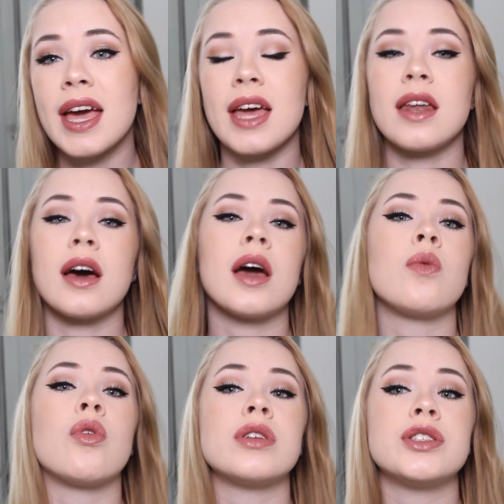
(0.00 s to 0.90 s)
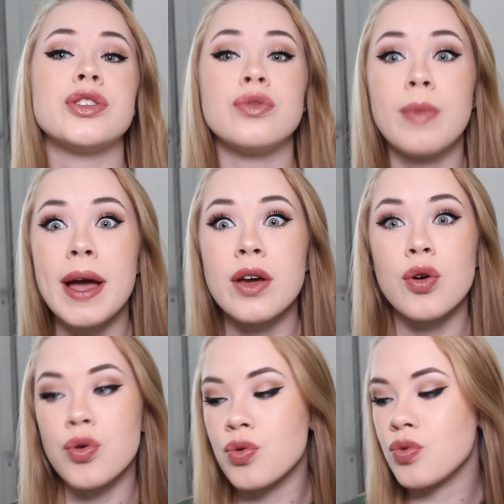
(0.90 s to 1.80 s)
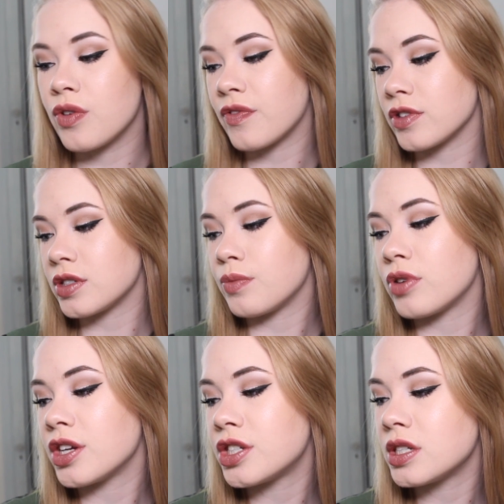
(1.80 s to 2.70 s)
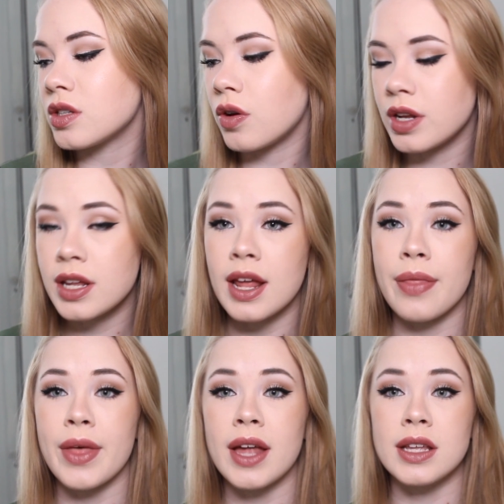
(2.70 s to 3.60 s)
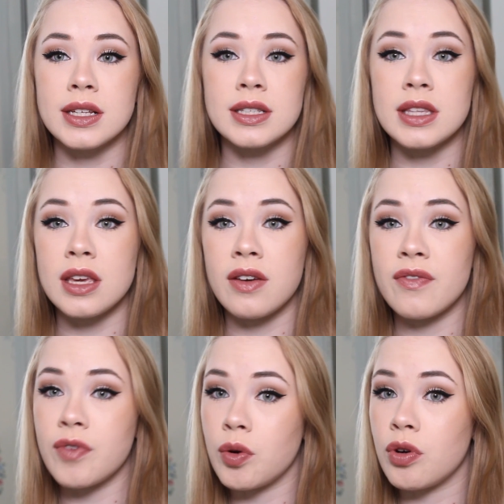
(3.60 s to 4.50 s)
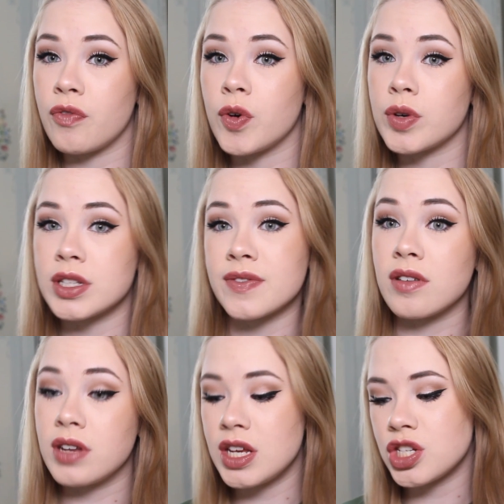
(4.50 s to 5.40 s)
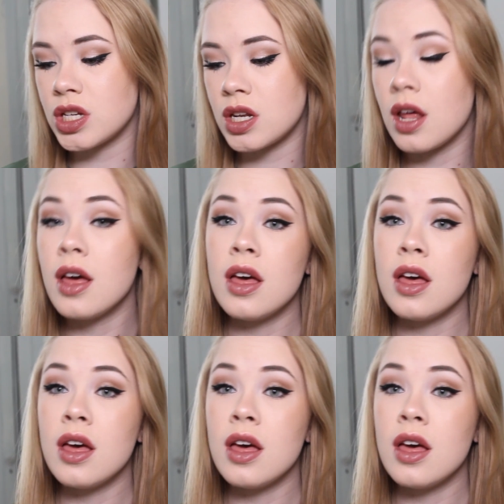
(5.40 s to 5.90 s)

and I wanted to do my own first impressions on it, and that is the Photo Focus Foundation,